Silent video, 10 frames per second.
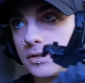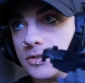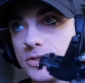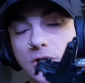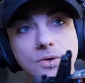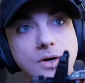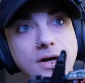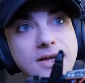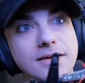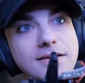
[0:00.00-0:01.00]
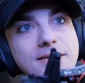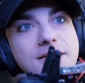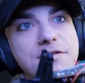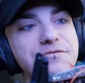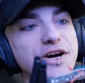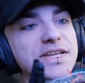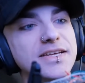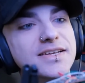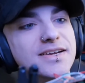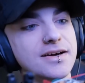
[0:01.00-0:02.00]
So,
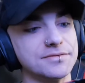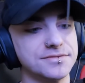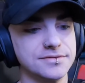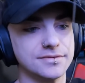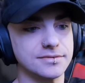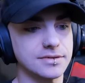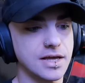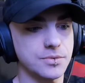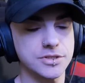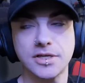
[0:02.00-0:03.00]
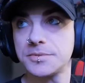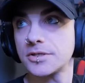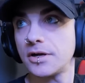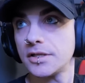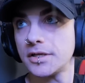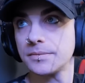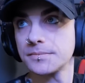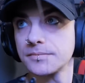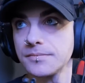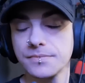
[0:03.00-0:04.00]
funny enough, hey, what's up, Scarlett?
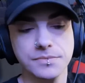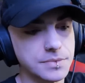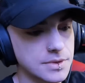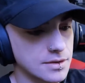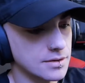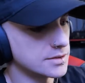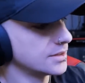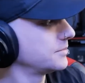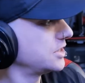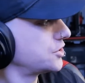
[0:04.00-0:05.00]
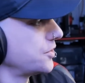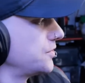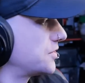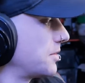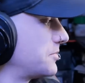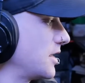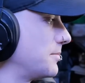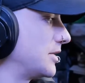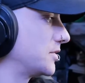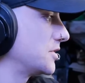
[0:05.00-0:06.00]
Let me show you something
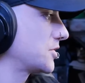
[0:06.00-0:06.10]
about this